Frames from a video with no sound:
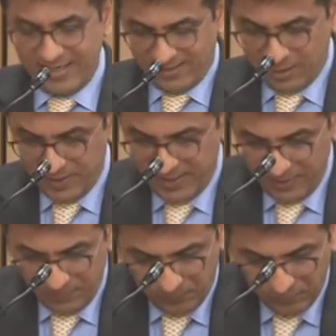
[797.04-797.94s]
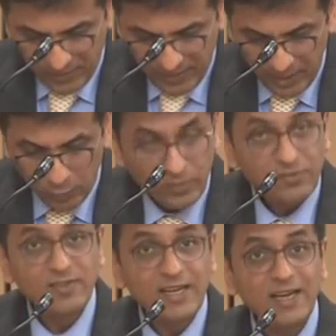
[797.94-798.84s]
testimony, it
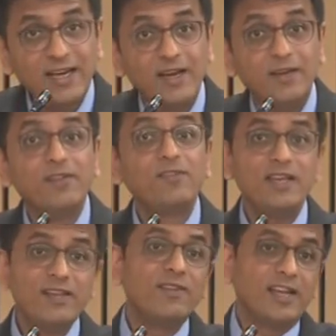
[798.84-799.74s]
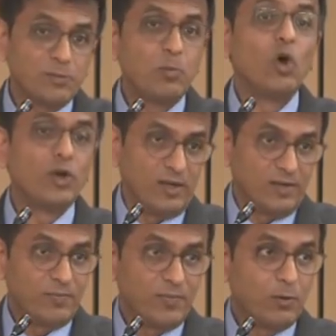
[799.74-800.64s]
was the deceased
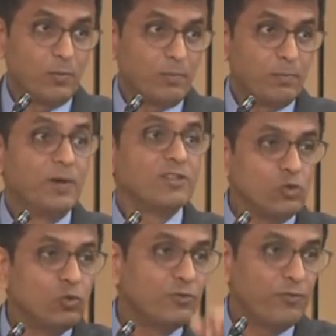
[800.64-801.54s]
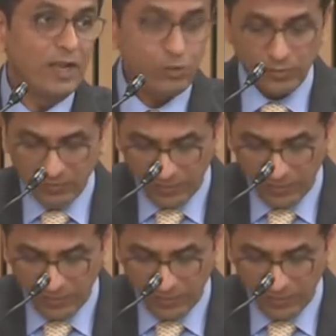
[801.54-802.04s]
explorer, the person whose flesh was